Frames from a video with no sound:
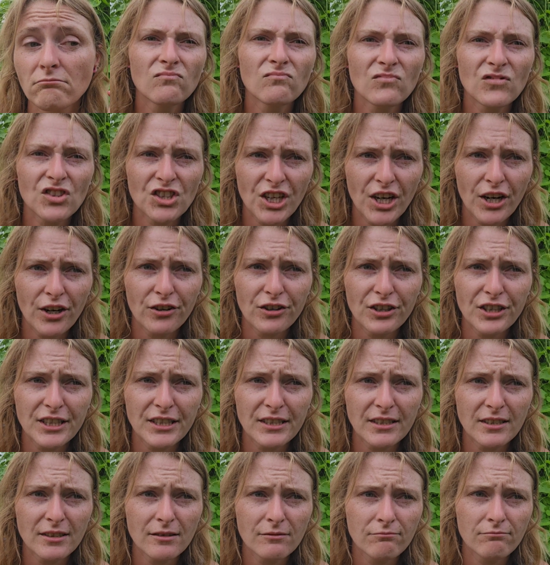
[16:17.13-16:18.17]

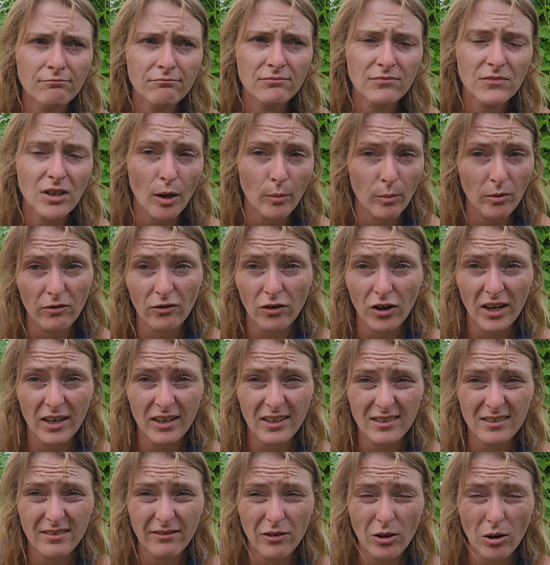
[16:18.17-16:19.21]
cherries, a couple
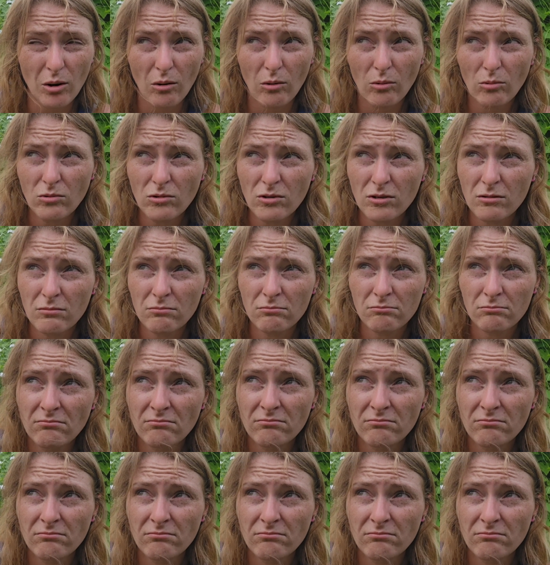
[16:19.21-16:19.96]
varieties of those.